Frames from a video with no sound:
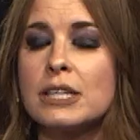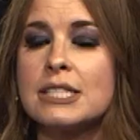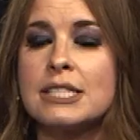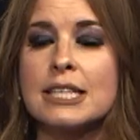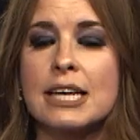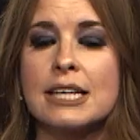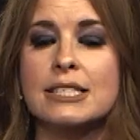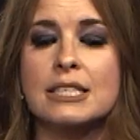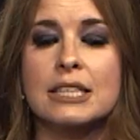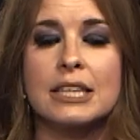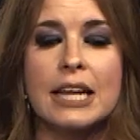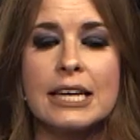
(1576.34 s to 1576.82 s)

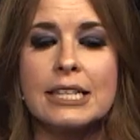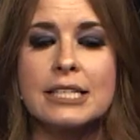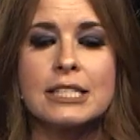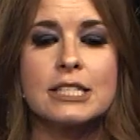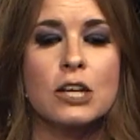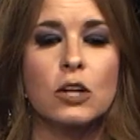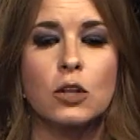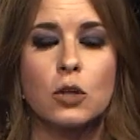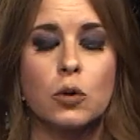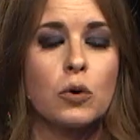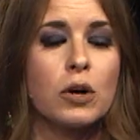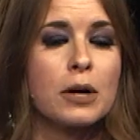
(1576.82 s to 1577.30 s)
says, lest
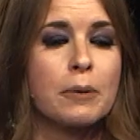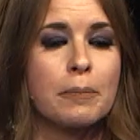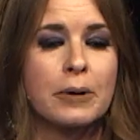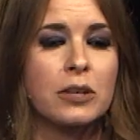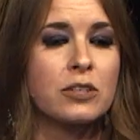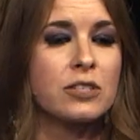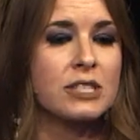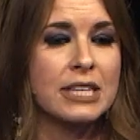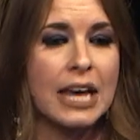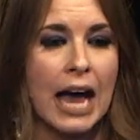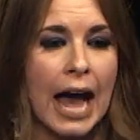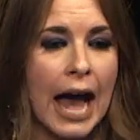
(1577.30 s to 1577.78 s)
the Lord
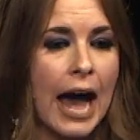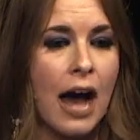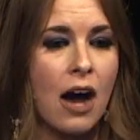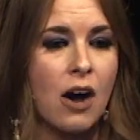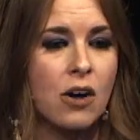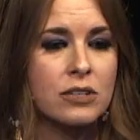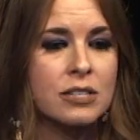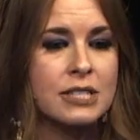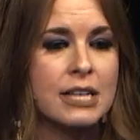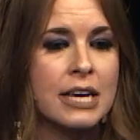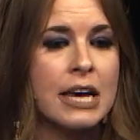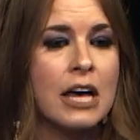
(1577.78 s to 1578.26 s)
builds the
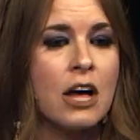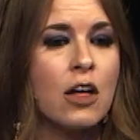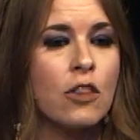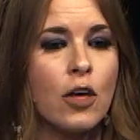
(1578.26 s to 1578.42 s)
house,